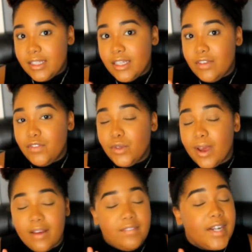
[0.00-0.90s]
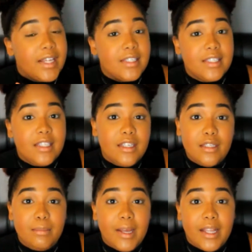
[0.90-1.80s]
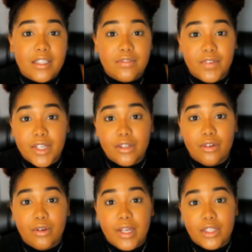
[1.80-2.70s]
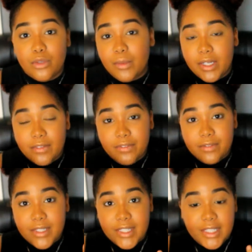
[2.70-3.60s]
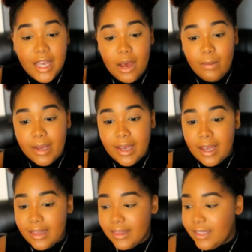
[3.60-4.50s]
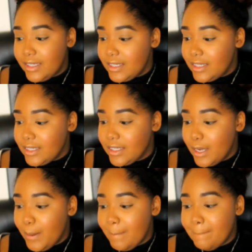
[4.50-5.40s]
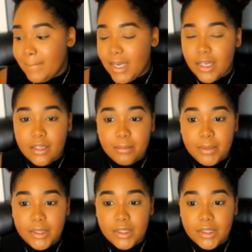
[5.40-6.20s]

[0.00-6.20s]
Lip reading: If you have not seen my last video and you want to see how I got this makeup